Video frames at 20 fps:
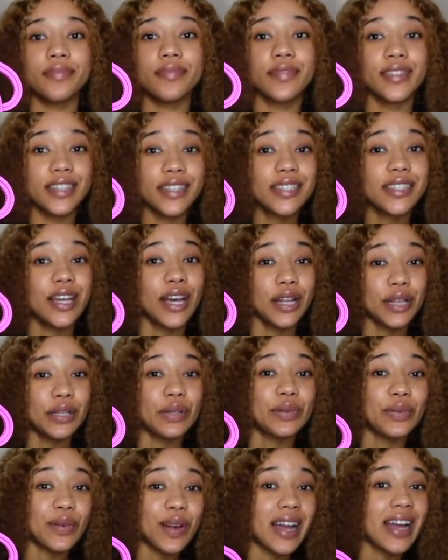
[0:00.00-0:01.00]
this
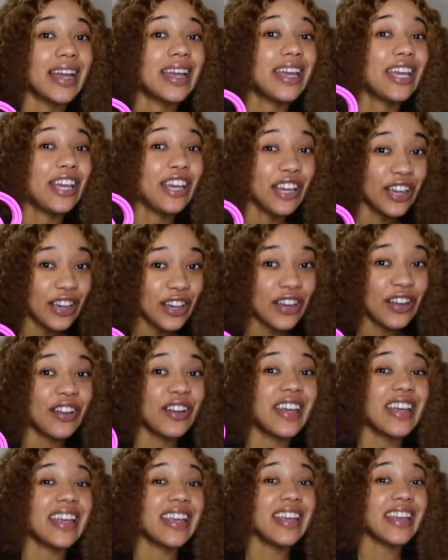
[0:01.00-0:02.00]
color right
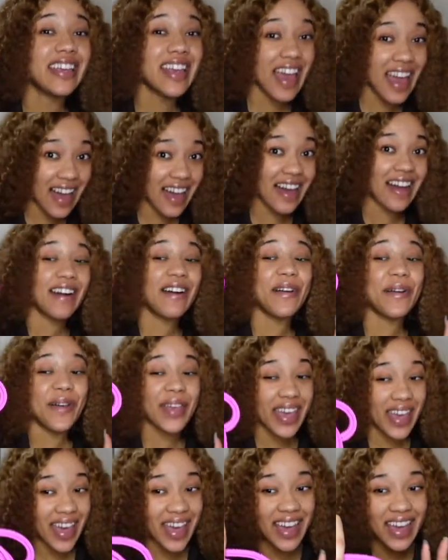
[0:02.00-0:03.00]
here, yeah,
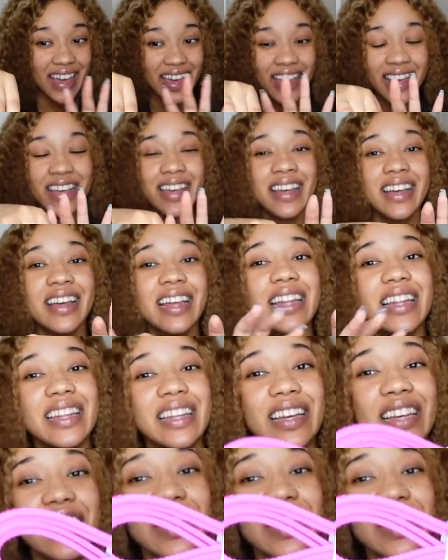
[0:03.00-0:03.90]
okay? Look